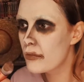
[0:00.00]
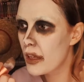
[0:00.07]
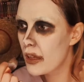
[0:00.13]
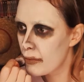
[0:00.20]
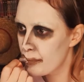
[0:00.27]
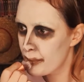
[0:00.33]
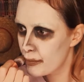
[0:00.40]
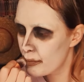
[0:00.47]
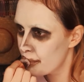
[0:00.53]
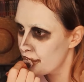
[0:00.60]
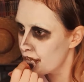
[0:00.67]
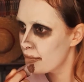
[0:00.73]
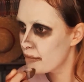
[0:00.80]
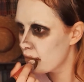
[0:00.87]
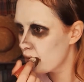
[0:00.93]
Smudging
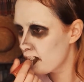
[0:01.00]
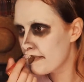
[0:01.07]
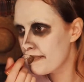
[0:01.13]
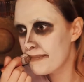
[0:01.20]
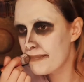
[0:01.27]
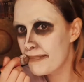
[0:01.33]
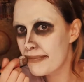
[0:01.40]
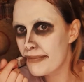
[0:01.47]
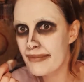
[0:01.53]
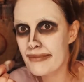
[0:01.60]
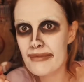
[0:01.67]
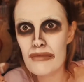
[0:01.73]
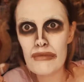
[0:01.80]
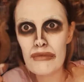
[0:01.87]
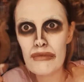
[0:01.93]
on that brown
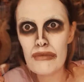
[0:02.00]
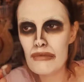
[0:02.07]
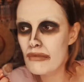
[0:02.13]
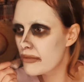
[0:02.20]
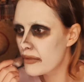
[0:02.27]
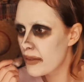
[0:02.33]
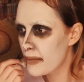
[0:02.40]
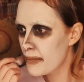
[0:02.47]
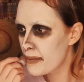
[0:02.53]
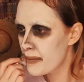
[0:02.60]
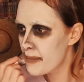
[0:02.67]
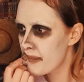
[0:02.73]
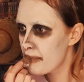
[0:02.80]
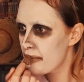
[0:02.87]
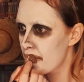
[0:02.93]
Creepin
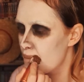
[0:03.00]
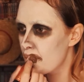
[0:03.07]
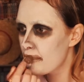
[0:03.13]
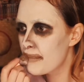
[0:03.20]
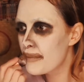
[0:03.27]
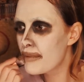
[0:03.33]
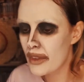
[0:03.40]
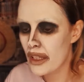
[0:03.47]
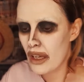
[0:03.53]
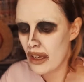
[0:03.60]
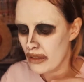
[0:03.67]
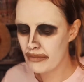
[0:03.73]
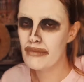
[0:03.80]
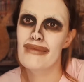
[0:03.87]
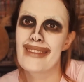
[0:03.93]
again, and
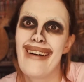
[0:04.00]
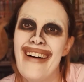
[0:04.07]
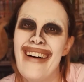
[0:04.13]
then going